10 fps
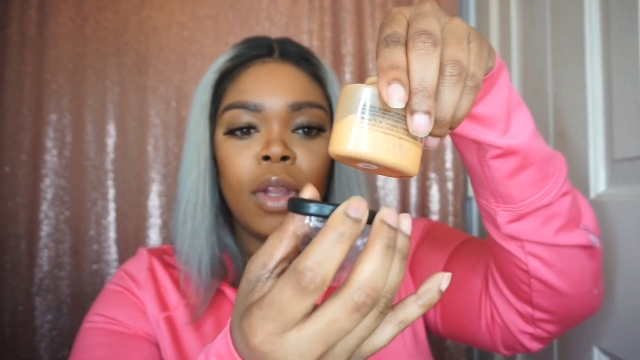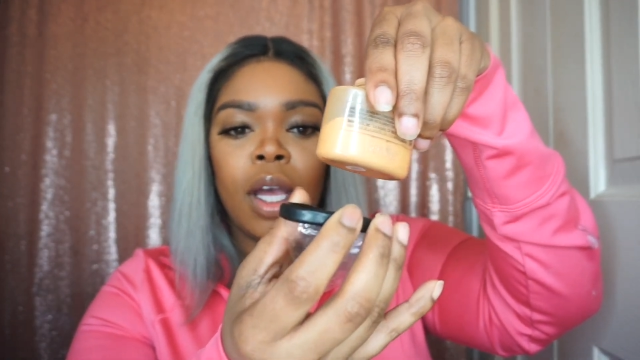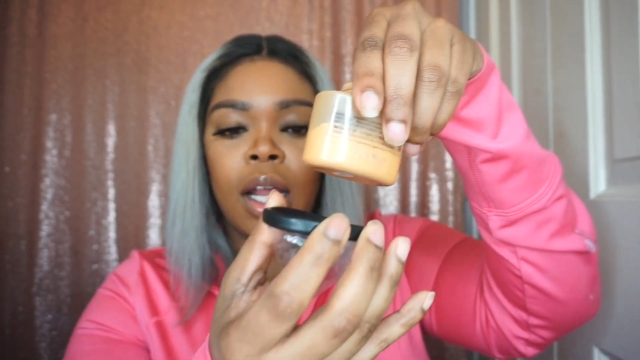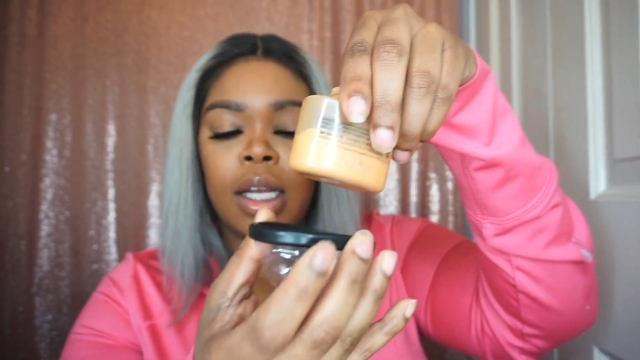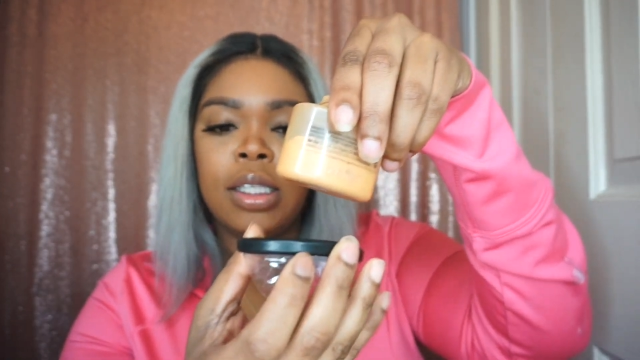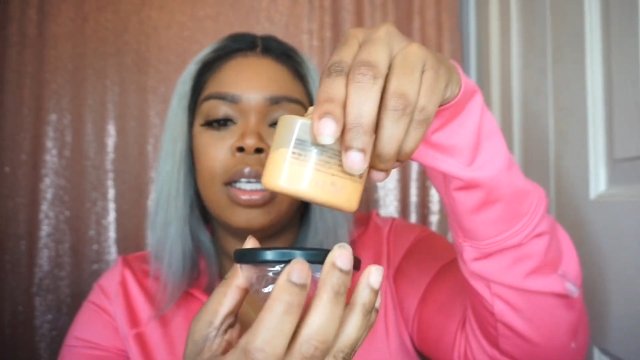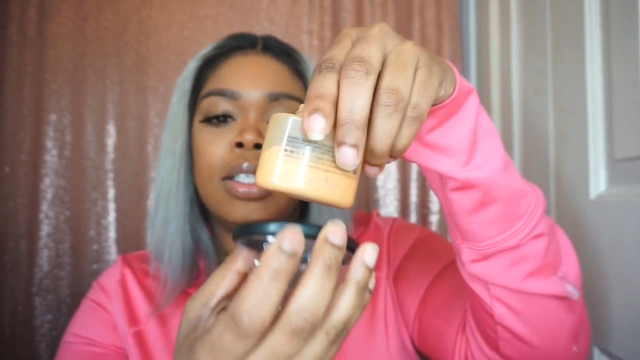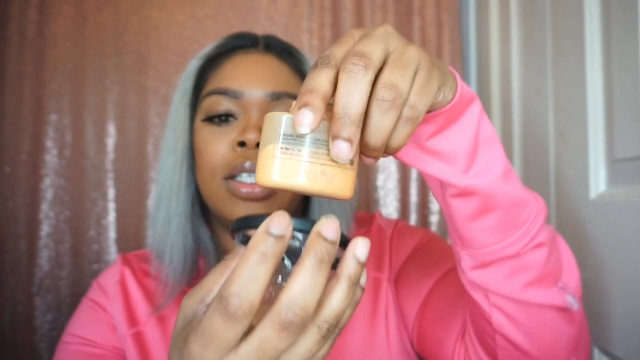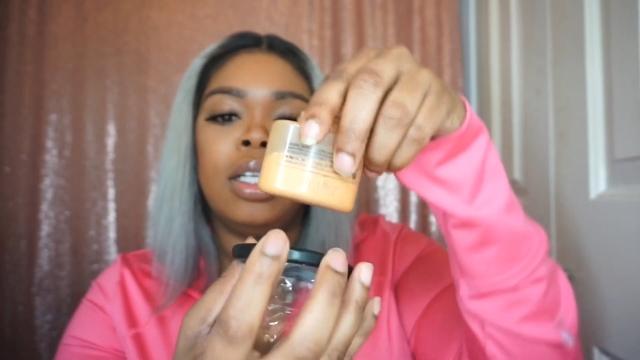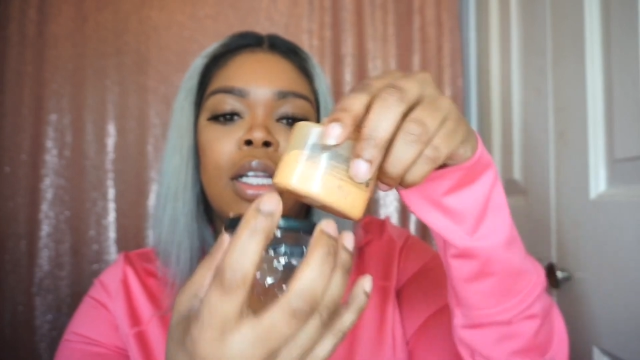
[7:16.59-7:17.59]
kind of like
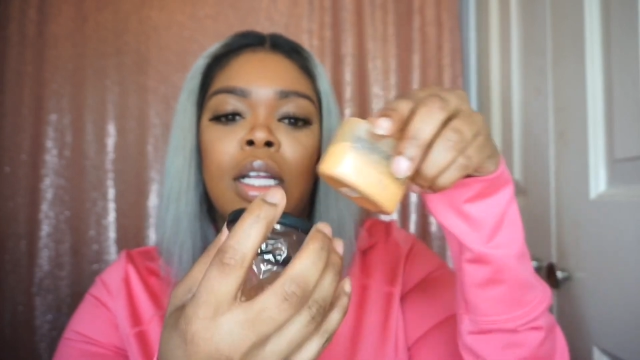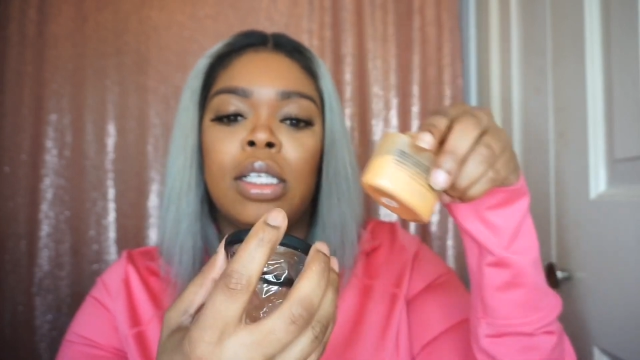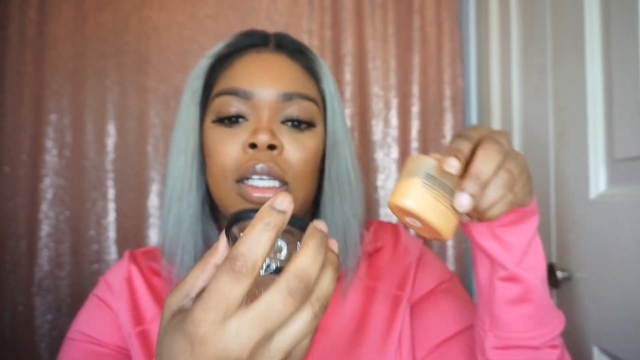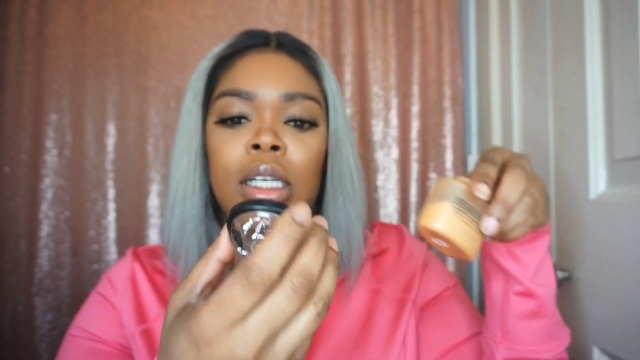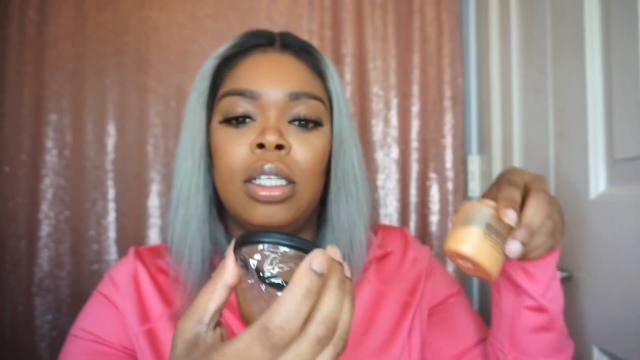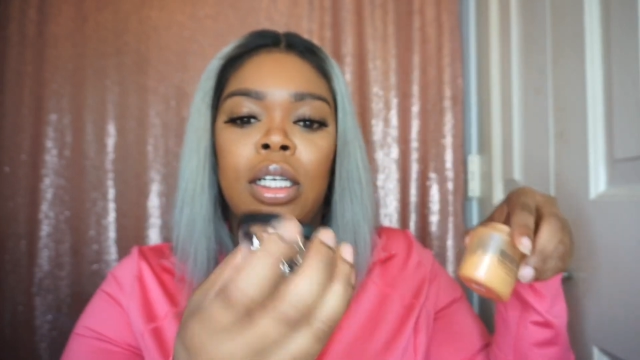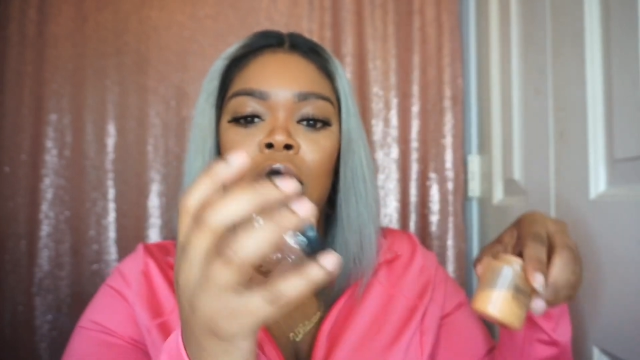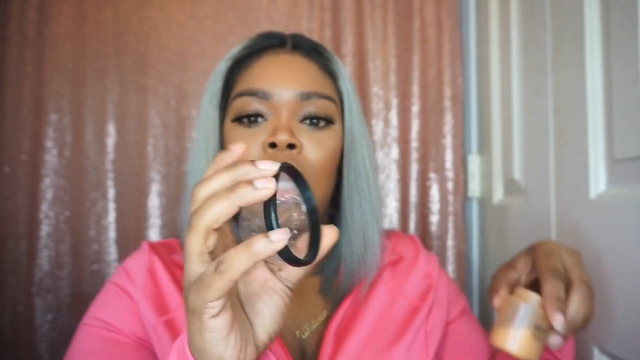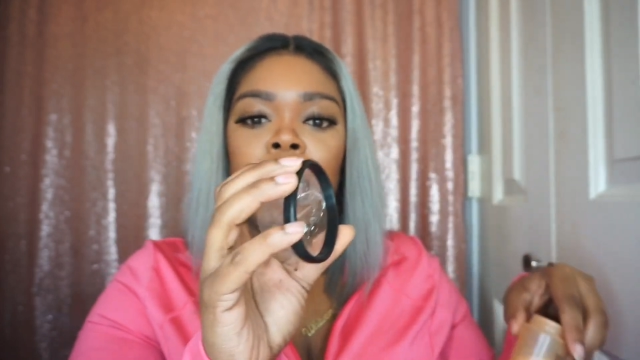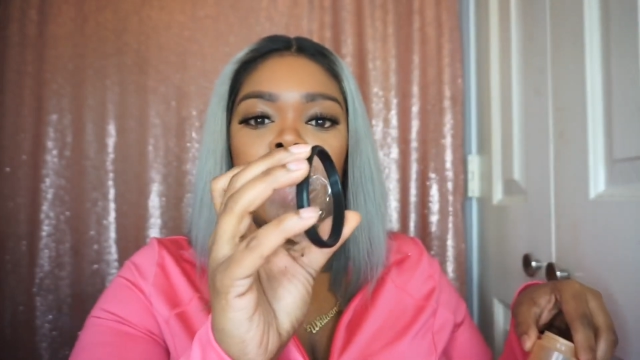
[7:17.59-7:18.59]
suction, and then like I said,
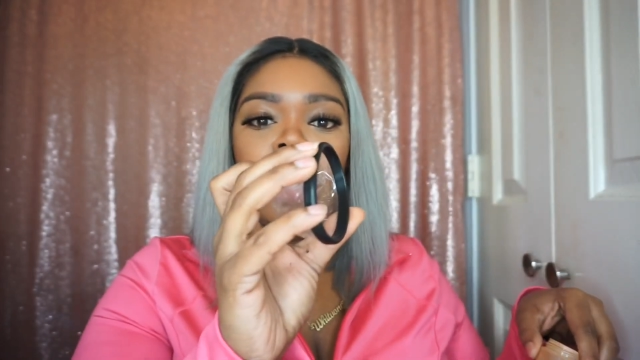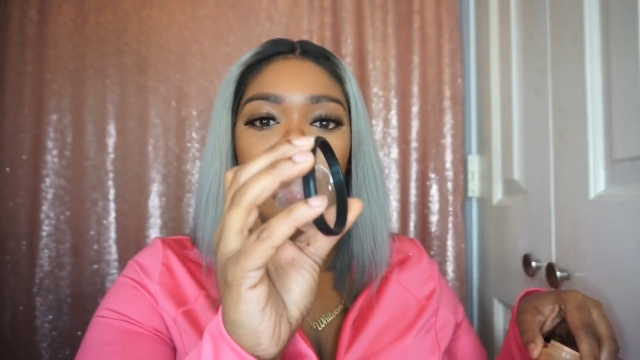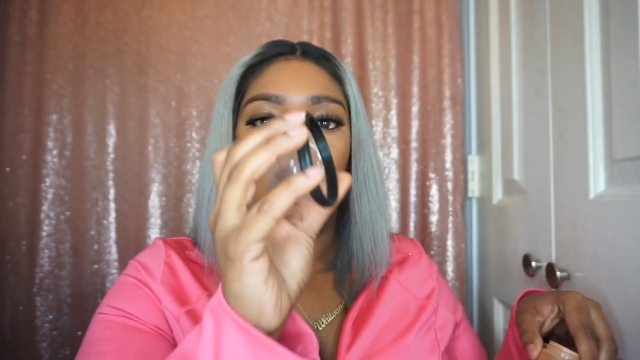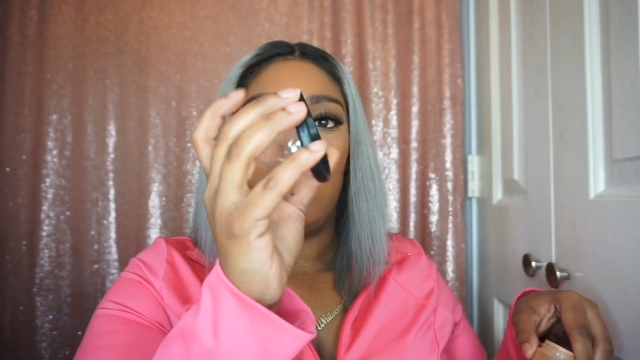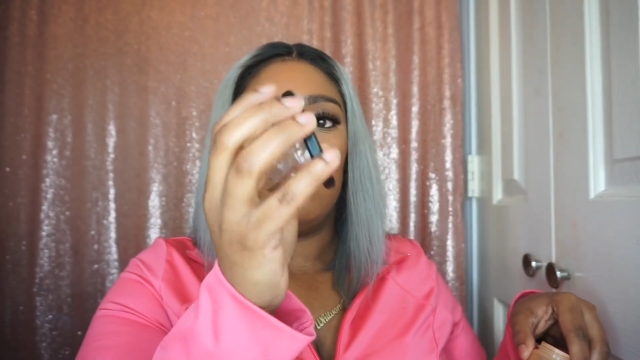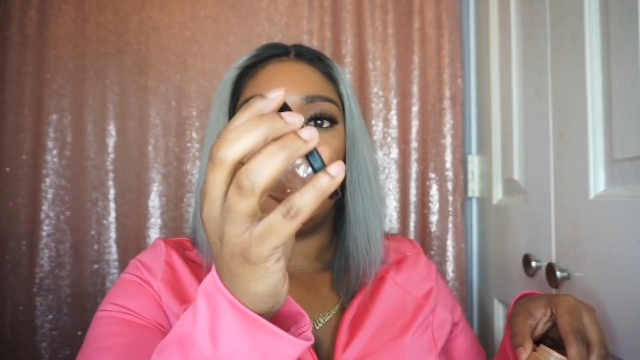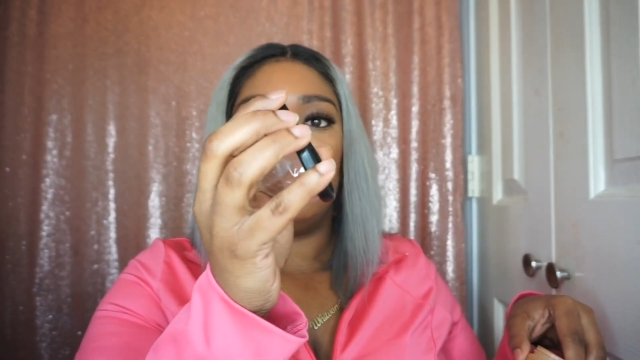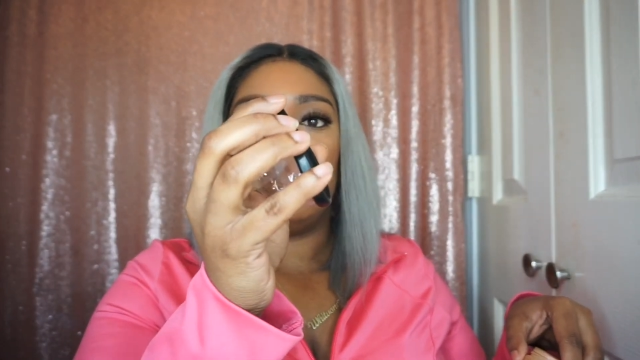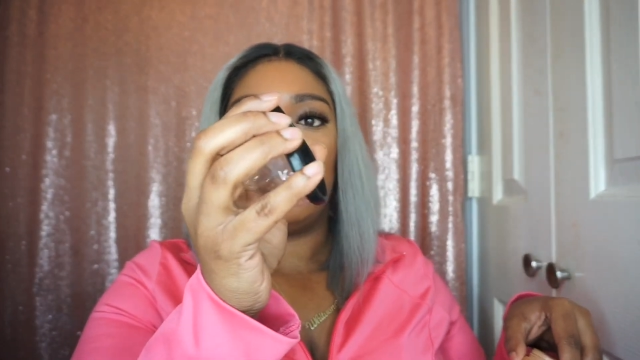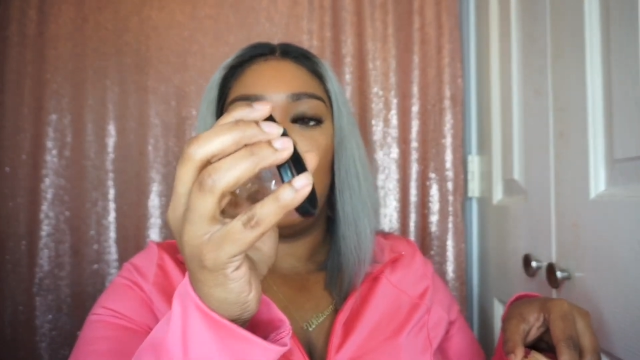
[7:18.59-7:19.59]
it
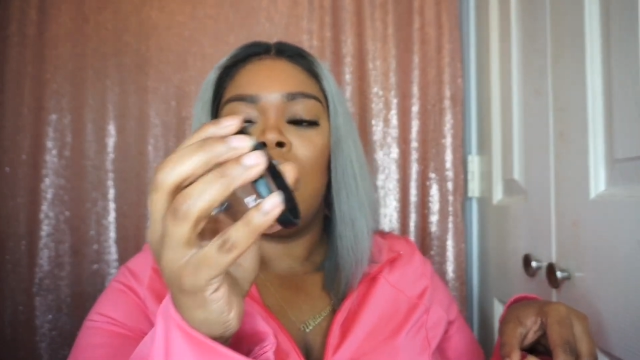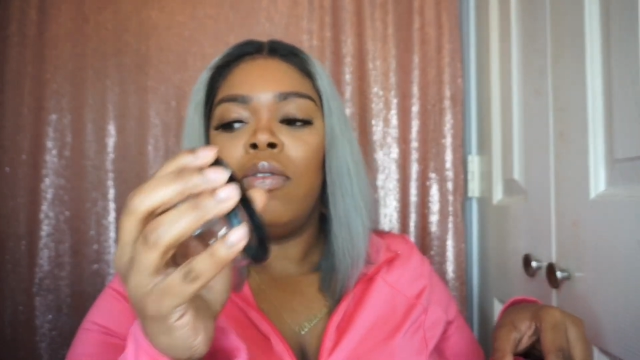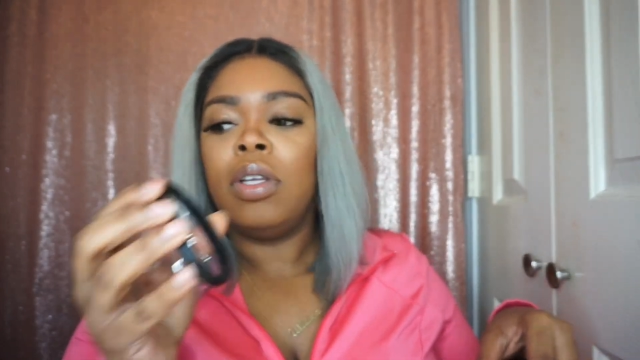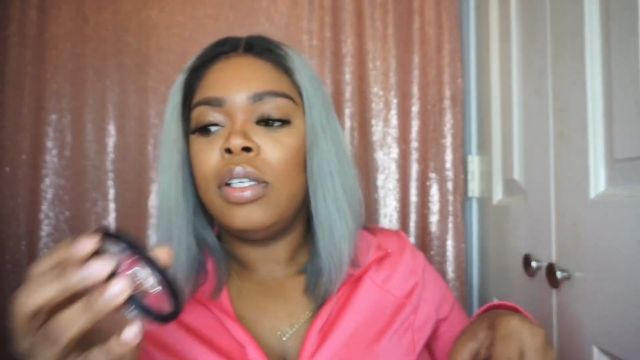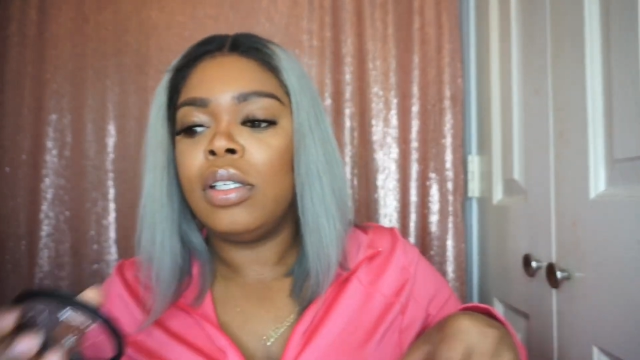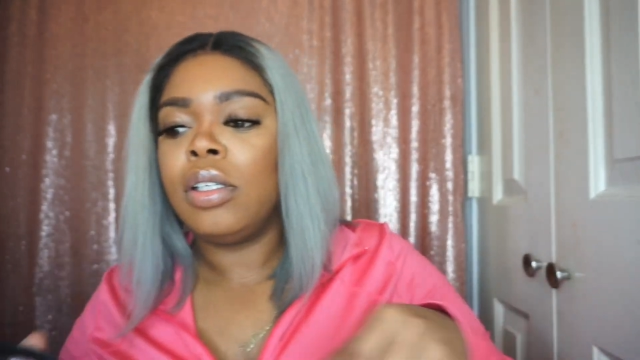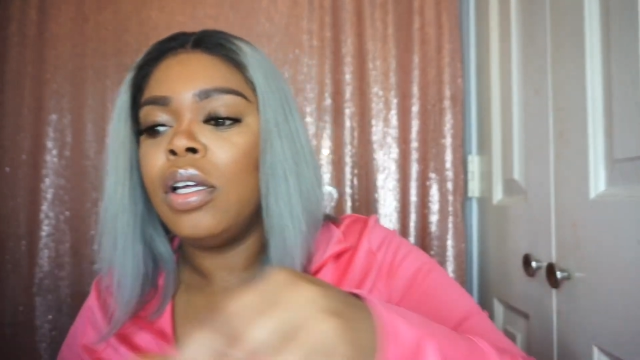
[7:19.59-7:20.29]
holds all of this.